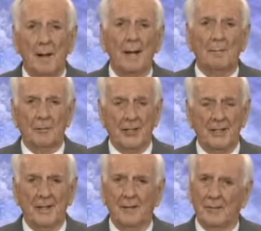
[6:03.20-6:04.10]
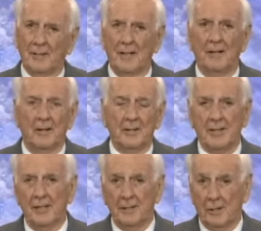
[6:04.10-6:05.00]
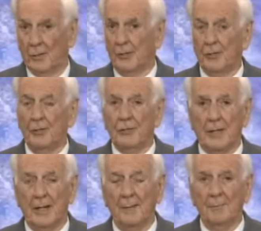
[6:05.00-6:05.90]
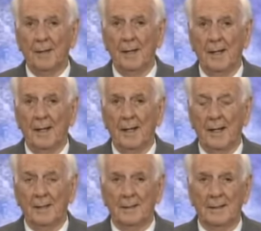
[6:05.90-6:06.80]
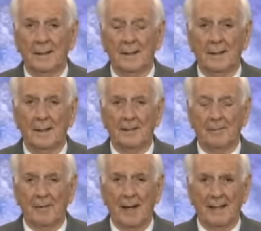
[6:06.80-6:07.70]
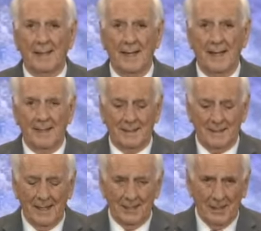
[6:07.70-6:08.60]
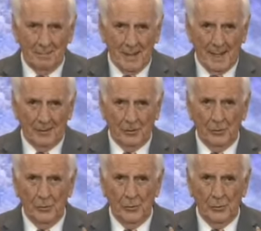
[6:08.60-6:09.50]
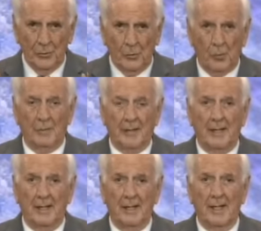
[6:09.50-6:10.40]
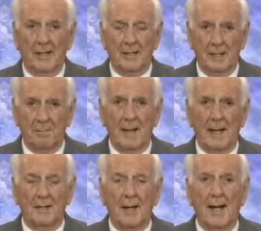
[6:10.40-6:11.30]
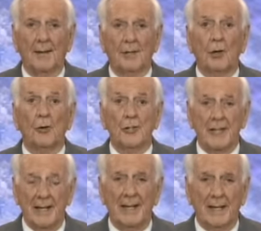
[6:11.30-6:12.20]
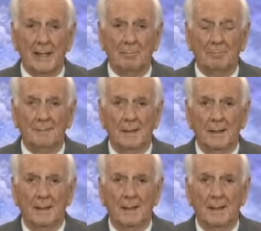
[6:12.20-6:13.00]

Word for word: what the Bible says, not what Gary says, not what you say. It's, uh, it's a fact that it's, let's get back to the Word of God. Let's get back to how the Lord set it up.